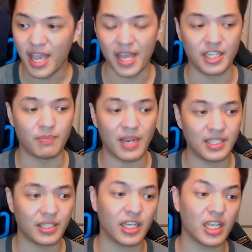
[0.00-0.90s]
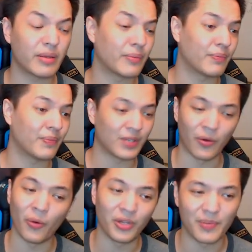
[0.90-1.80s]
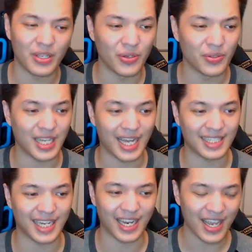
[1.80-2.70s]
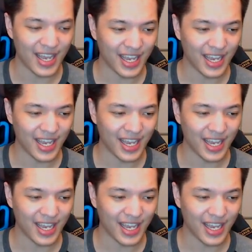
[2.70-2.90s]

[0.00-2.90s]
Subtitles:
It's basically only be used as a